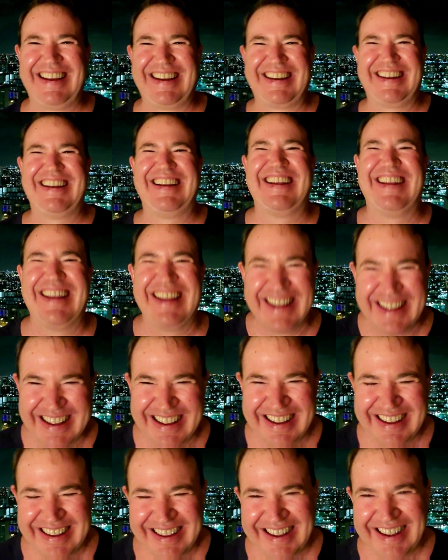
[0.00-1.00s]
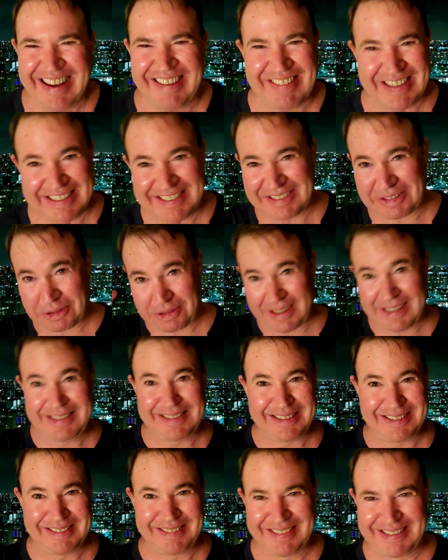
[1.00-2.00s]
I mean, it's
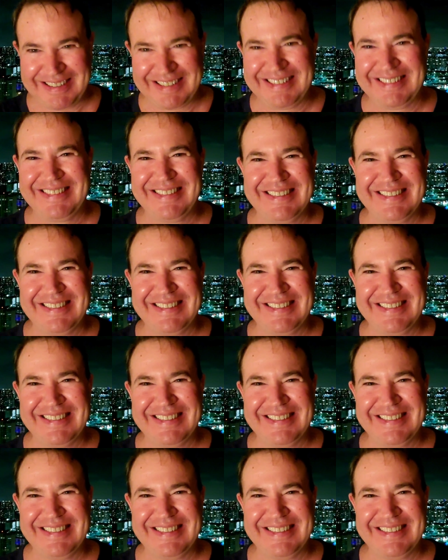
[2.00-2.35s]
crazy, right?